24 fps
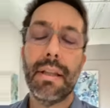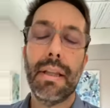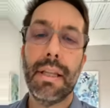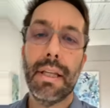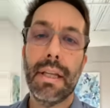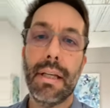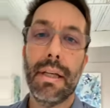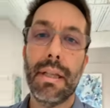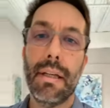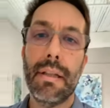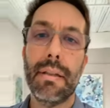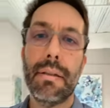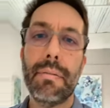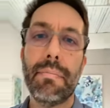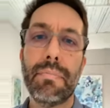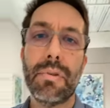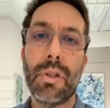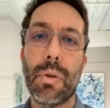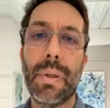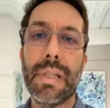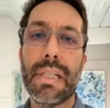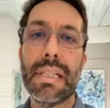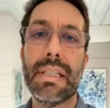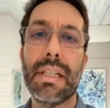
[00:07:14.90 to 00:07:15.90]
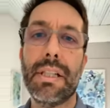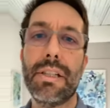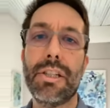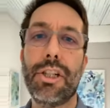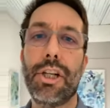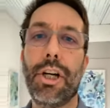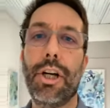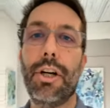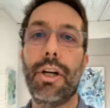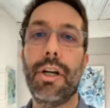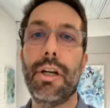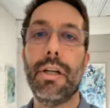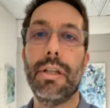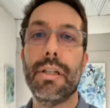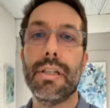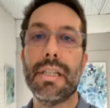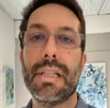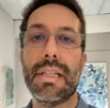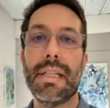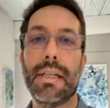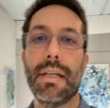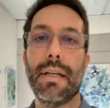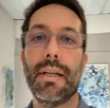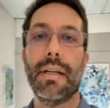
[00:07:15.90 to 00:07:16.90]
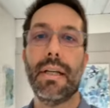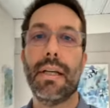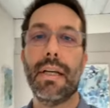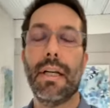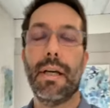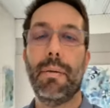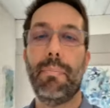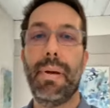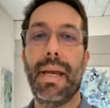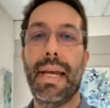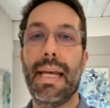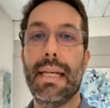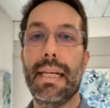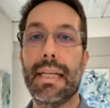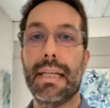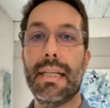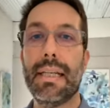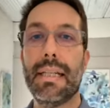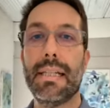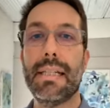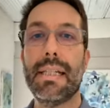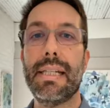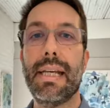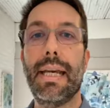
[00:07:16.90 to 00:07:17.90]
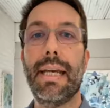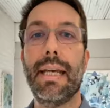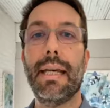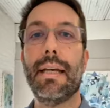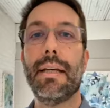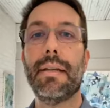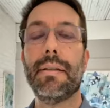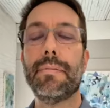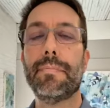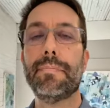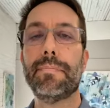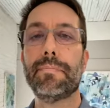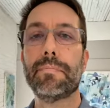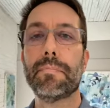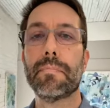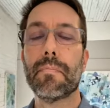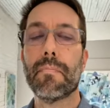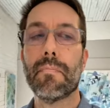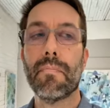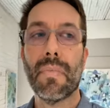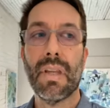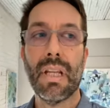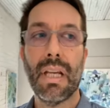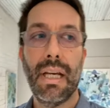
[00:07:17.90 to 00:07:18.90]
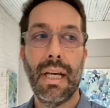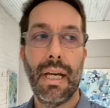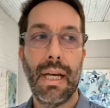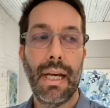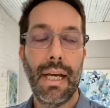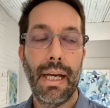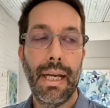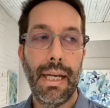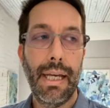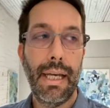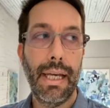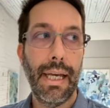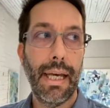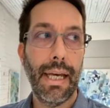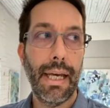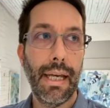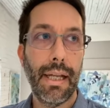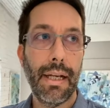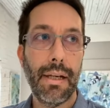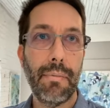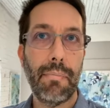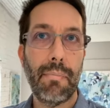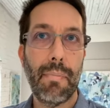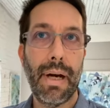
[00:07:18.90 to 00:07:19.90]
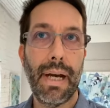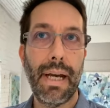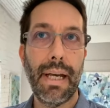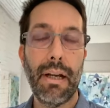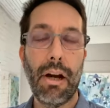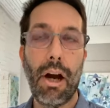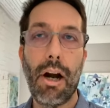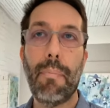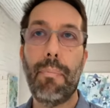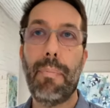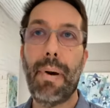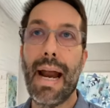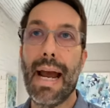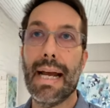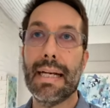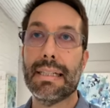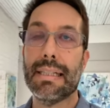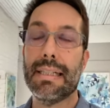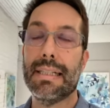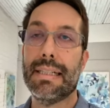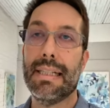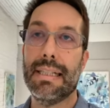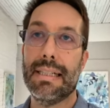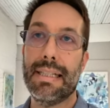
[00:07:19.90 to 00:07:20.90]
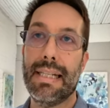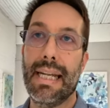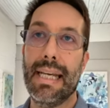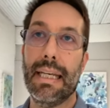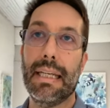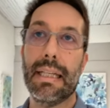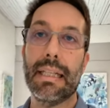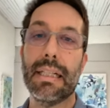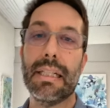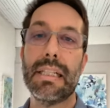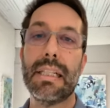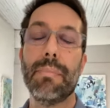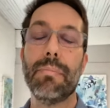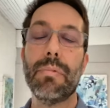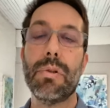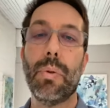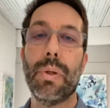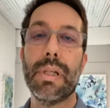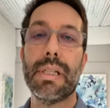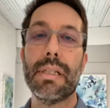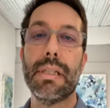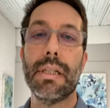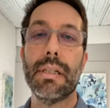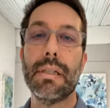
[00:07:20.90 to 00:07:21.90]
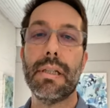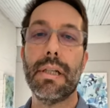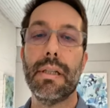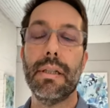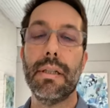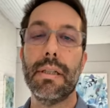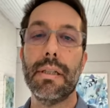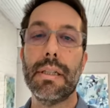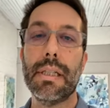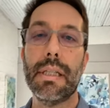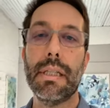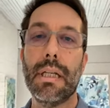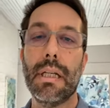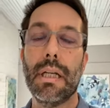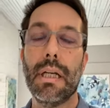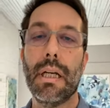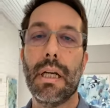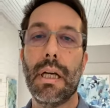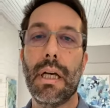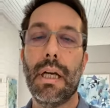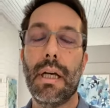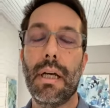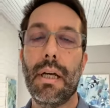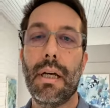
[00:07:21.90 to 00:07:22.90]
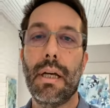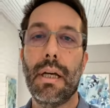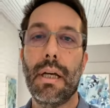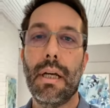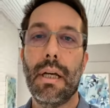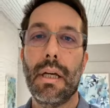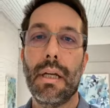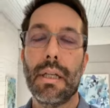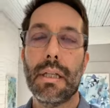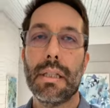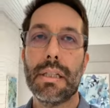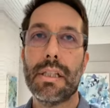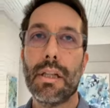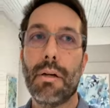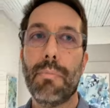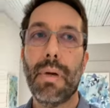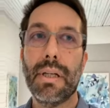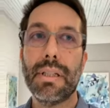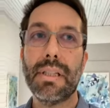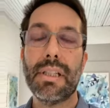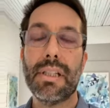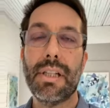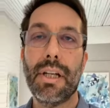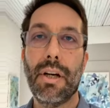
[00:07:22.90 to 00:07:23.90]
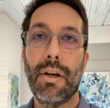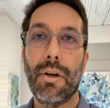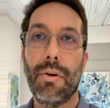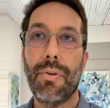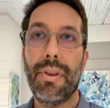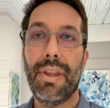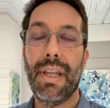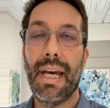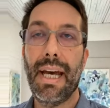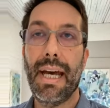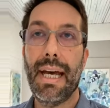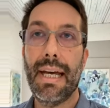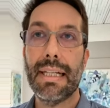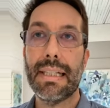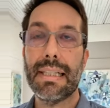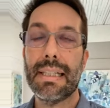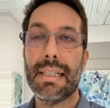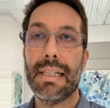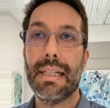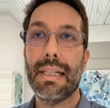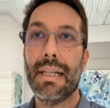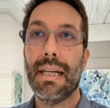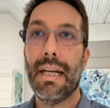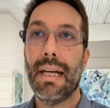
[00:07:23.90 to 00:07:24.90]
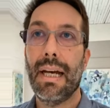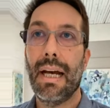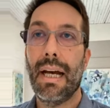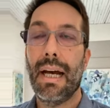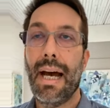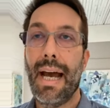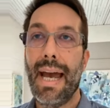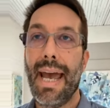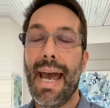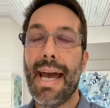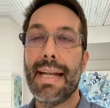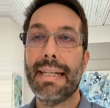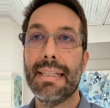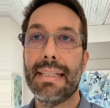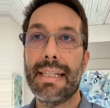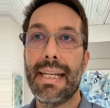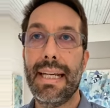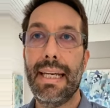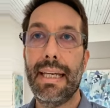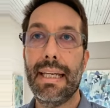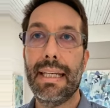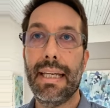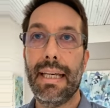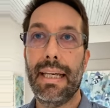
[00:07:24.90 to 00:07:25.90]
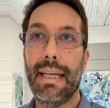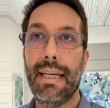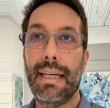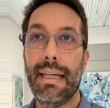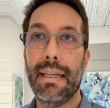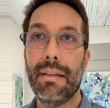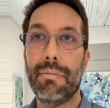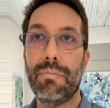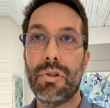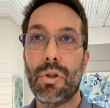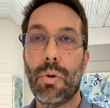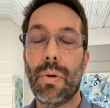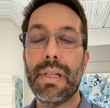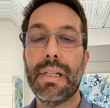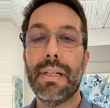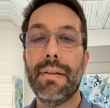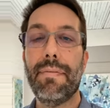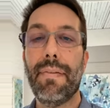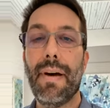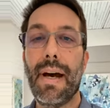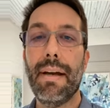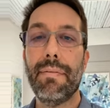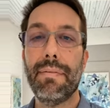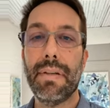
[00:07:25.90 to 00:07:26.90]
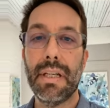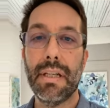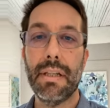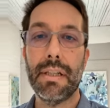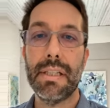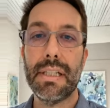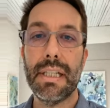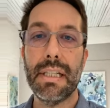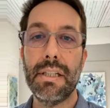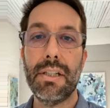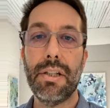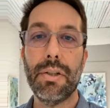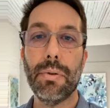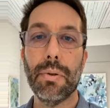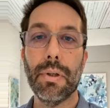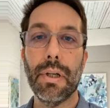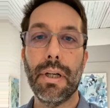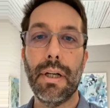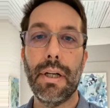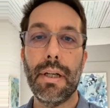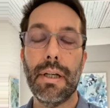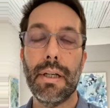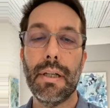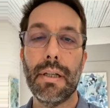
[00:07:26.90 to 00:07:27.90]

the twists and turns a painting can take. And my art practice has taken some twists and turns. So much so that I had to take a 25-year detour.